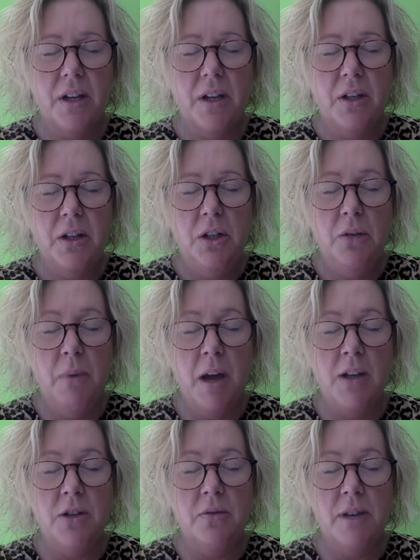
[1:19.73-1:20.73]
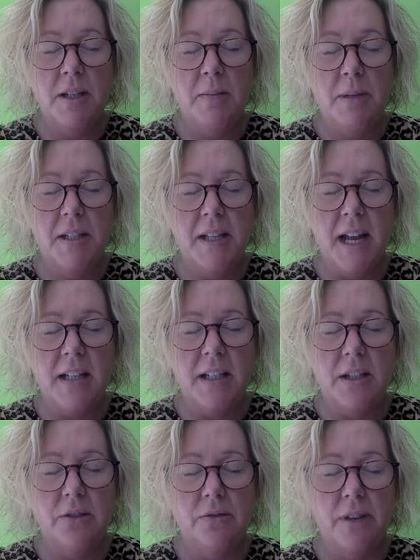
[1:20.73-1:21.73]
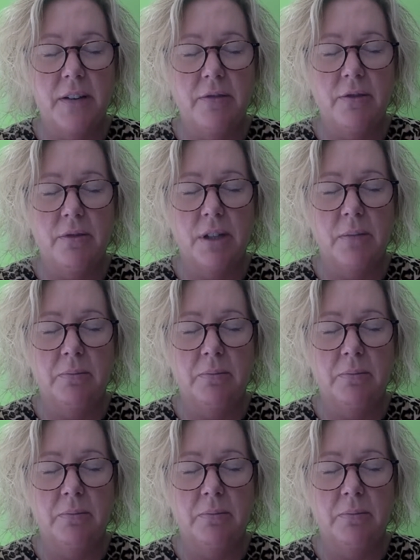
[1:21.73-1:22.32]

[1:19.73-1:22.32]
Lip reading: You might already be sat in your favourite room.